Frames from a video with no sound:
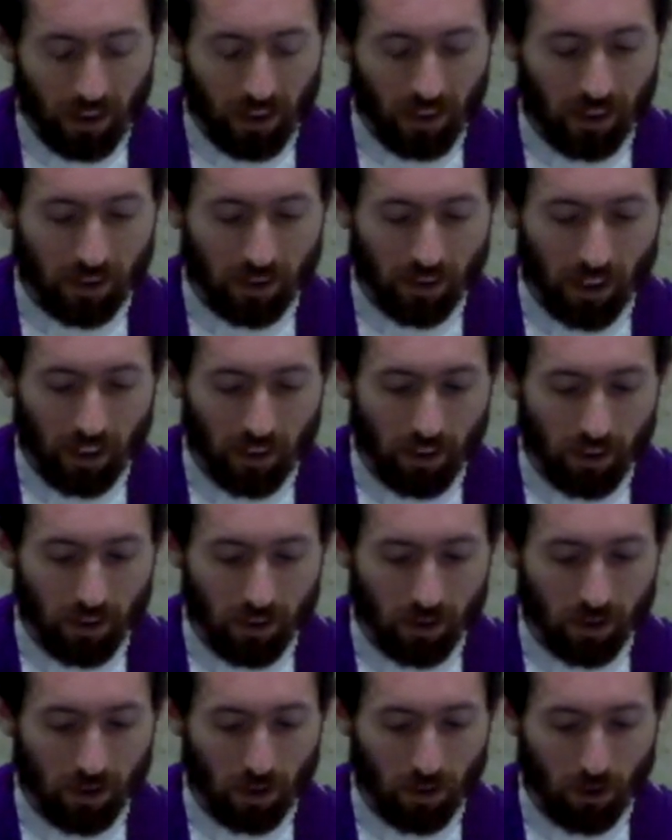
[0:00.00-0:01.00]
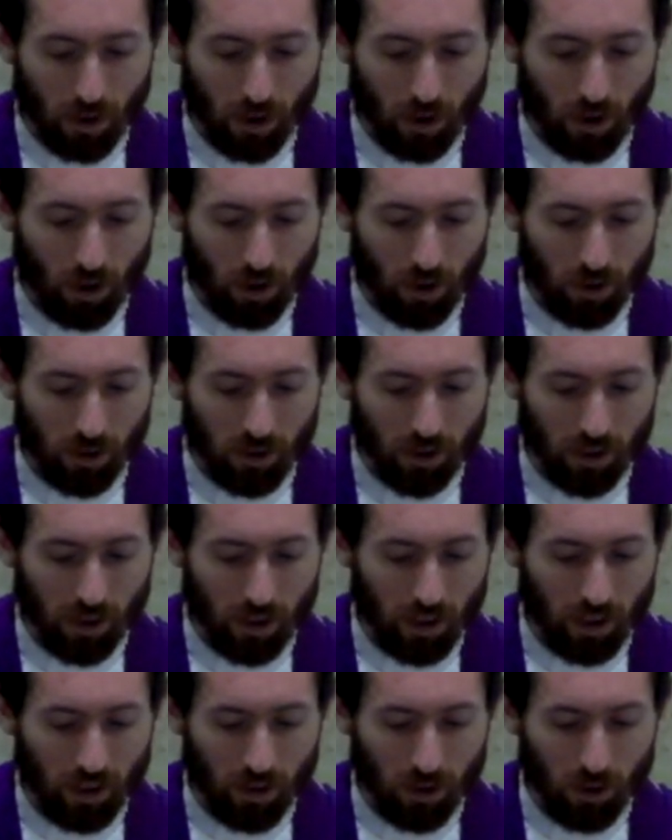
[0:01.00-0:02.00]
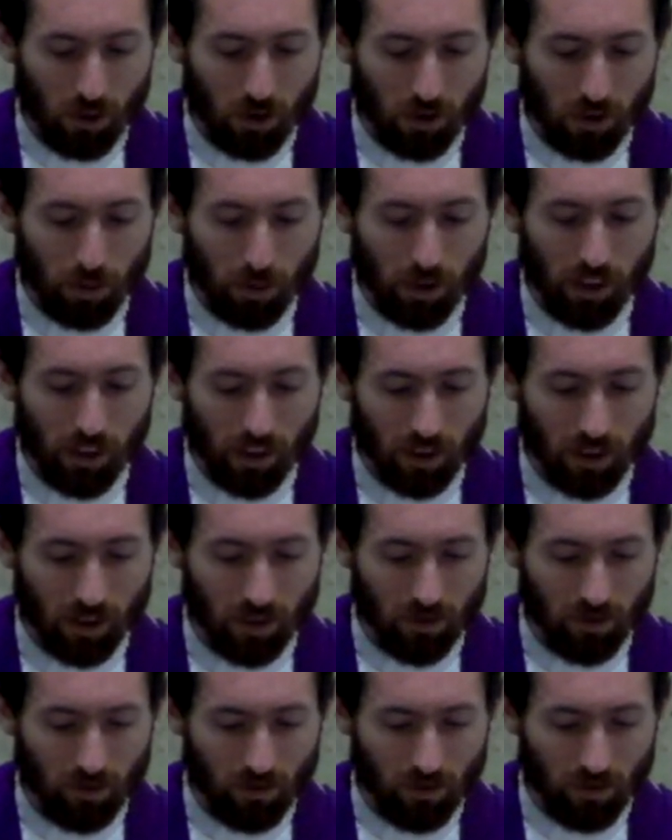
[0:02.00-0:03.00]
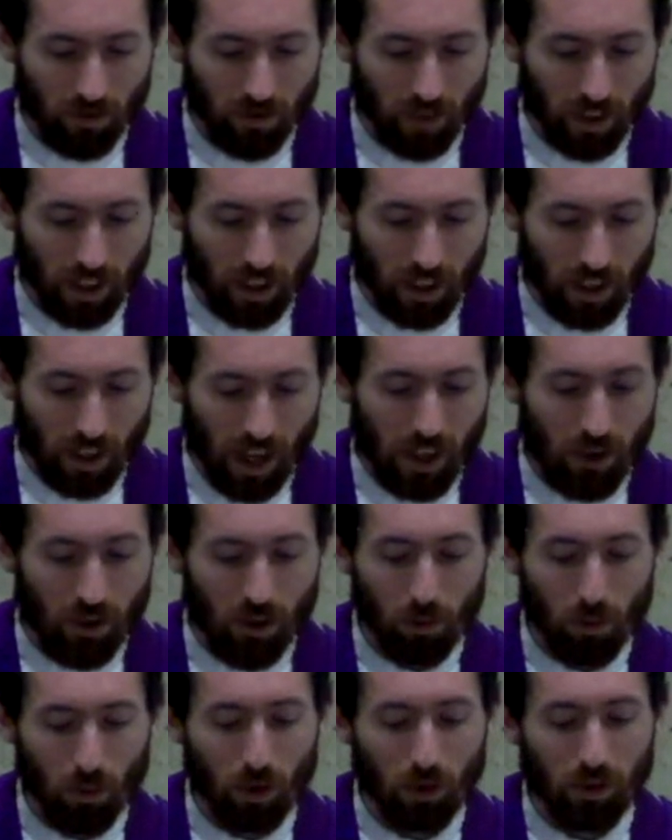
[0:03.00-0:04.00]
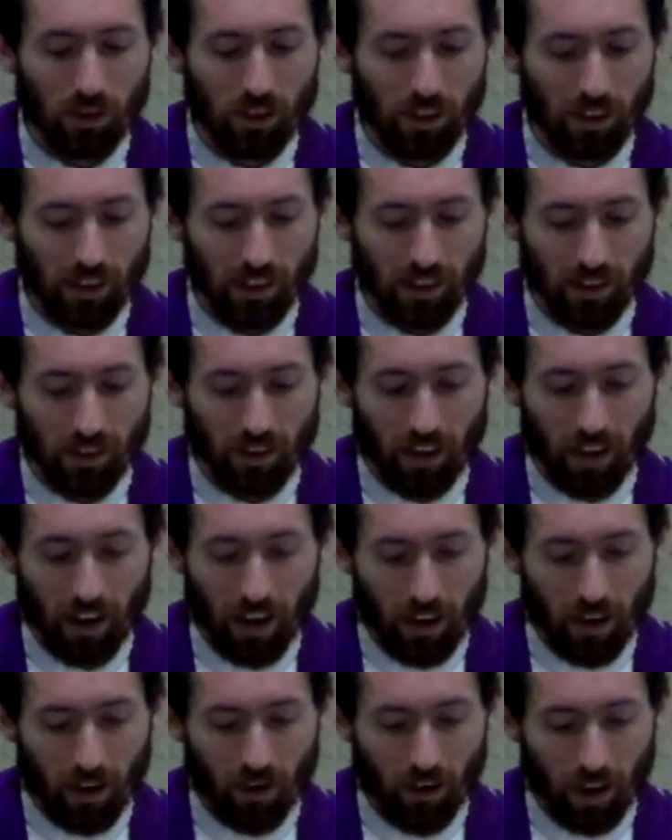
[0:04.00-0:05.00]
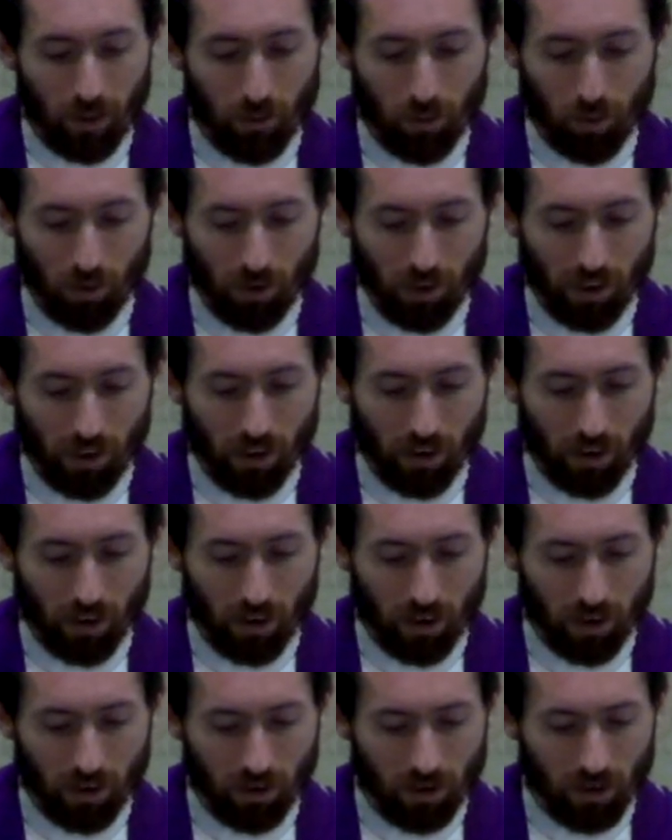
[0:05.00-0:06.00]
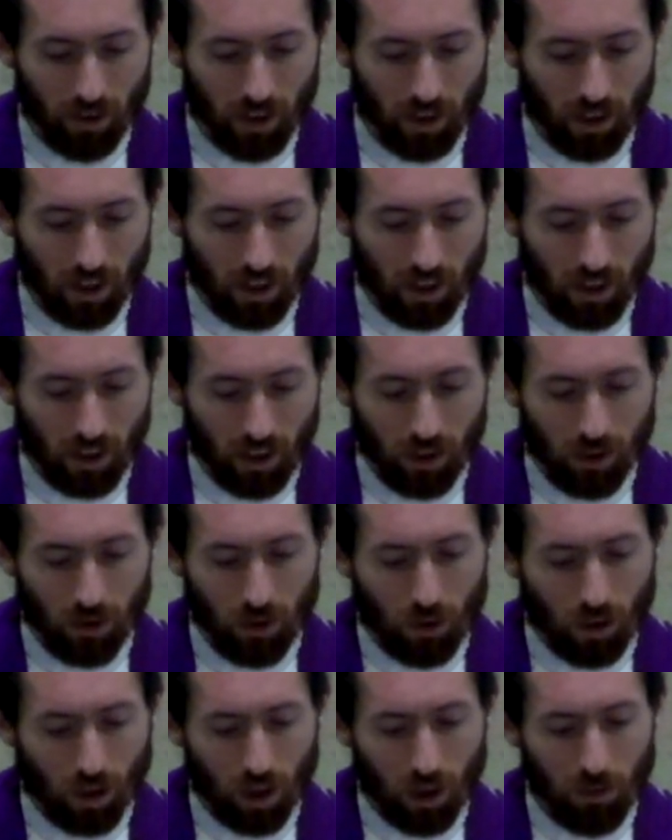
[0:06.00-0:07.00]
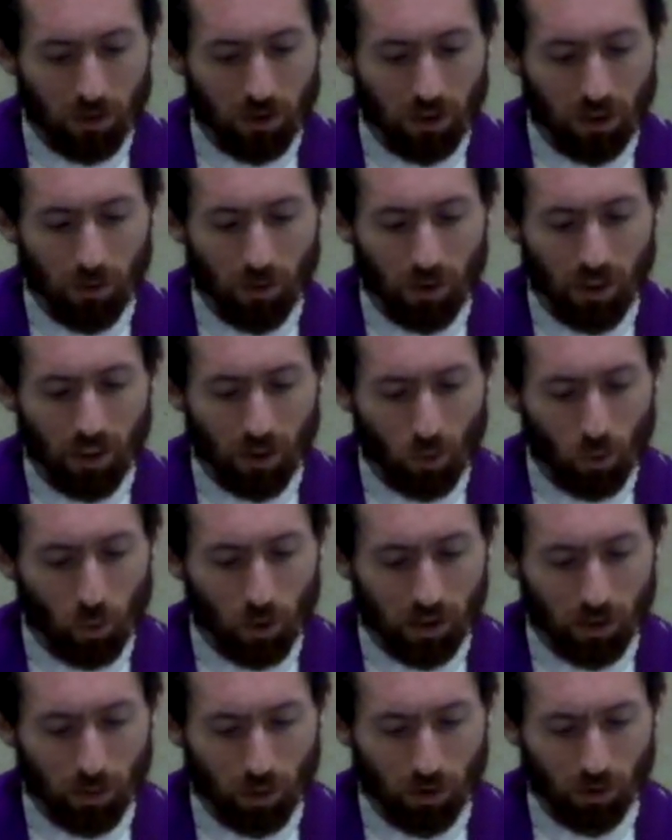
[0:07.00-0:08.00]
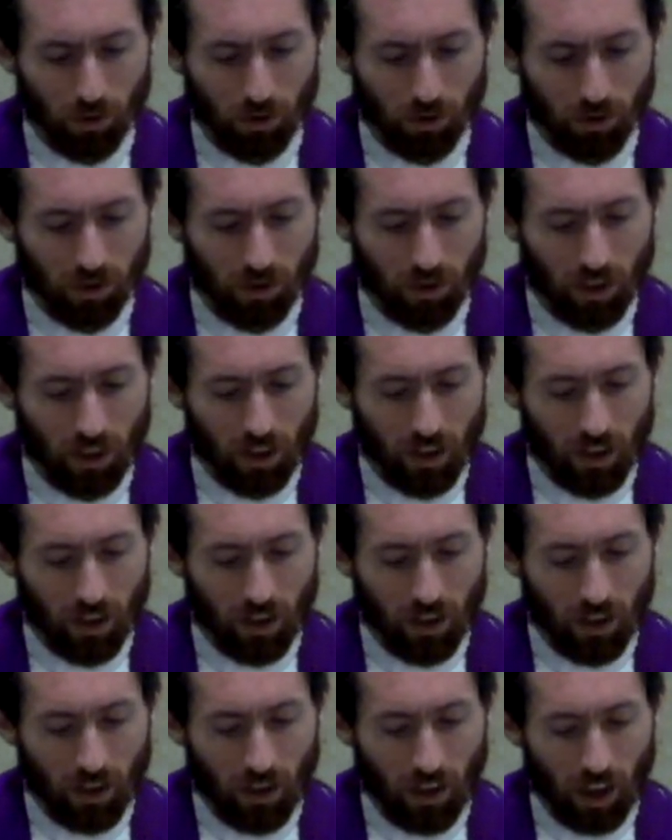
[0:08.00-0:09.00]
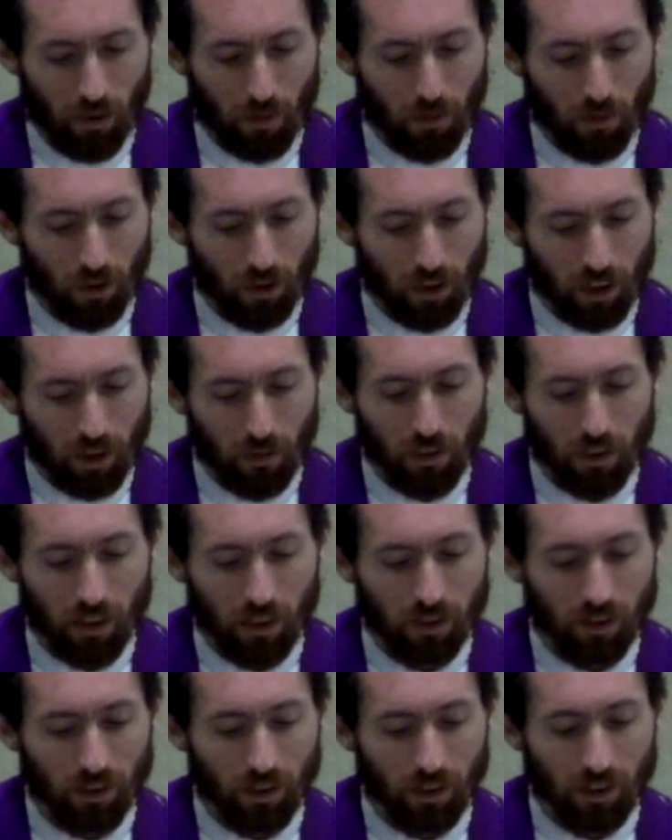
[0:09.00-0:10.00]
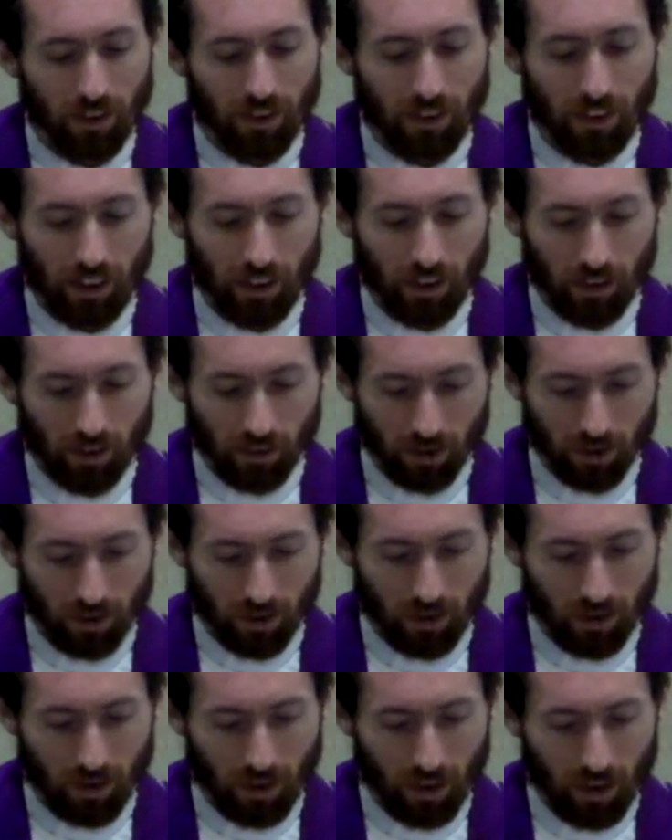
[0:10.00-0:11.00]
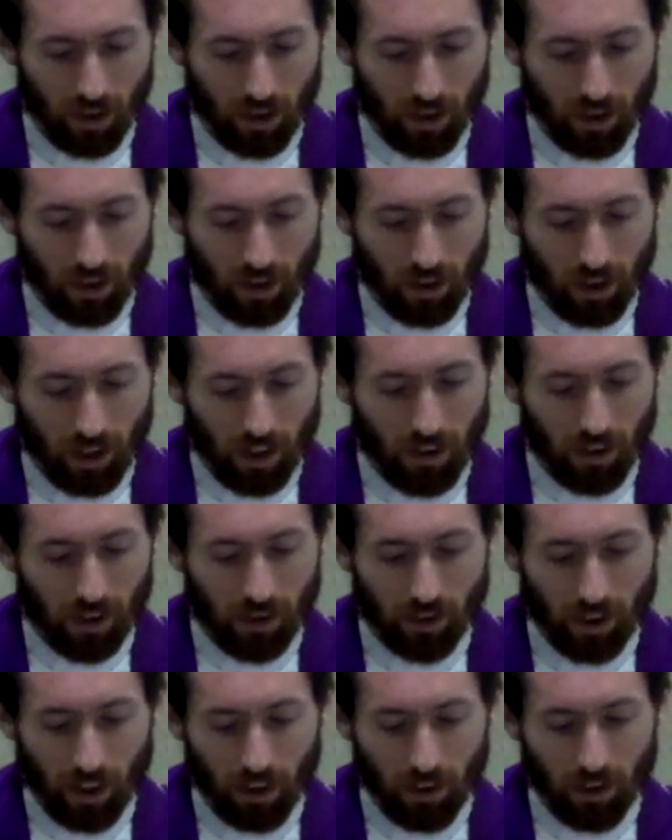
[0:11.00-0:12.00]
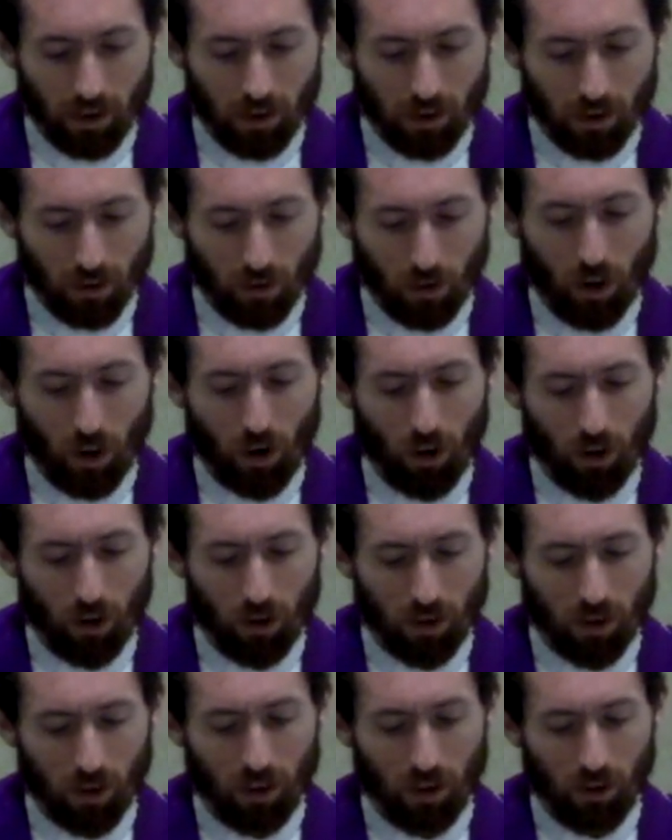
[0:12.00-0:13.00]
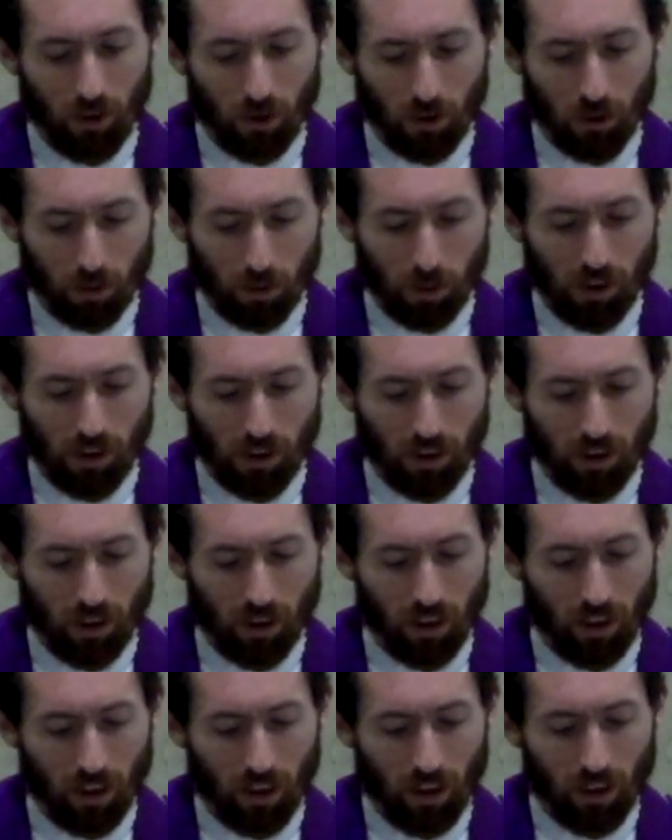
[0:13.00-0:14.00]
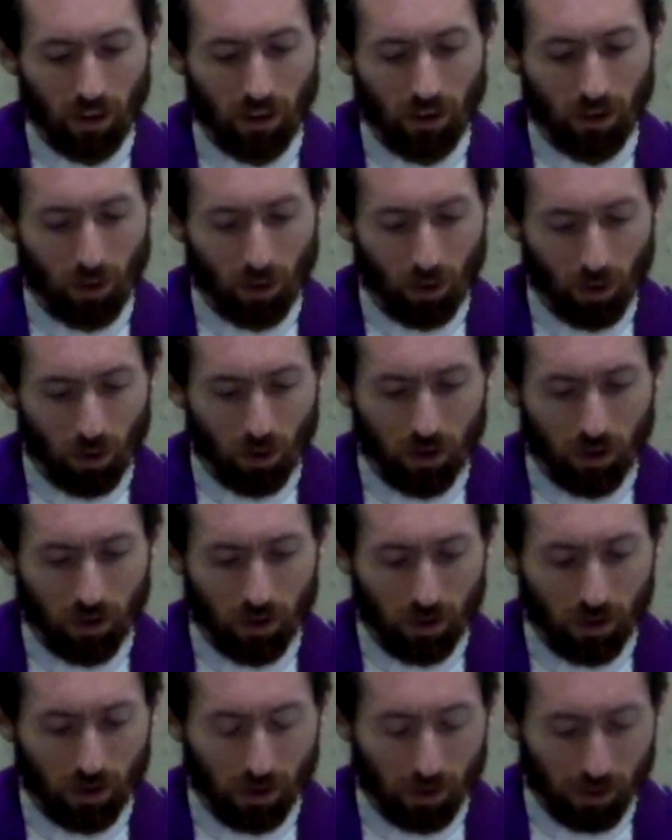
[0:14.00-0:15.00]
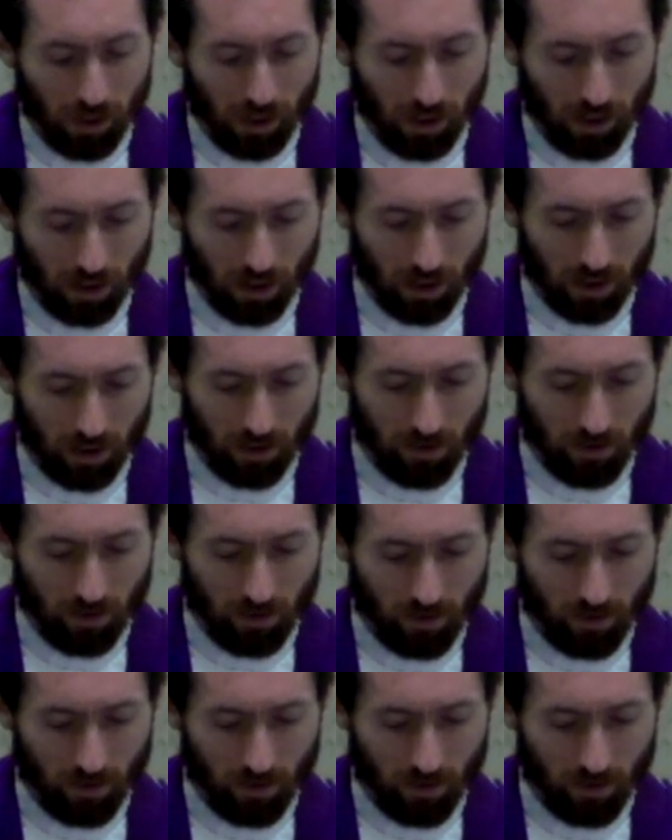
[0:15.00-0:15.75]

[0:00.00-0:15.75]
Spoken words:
In the silence of the heart, you speak, and your mercy is the air I breathe. You come to me in whispers, and forgiveness sings. In the silence of the heart, you speak. Lord, you speak.